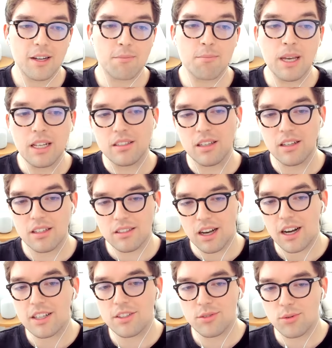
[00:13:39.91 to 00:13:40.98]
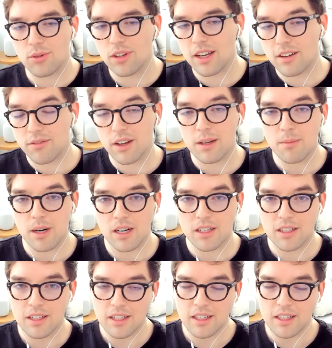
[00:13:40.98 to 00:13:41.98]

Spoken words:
meets a design tool like Figma,